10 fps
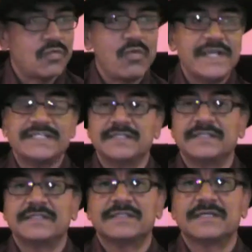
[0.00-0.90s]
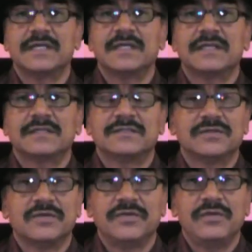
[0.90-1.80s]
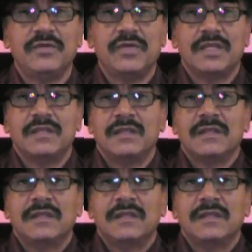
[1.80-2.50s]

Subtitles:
questions, and so you can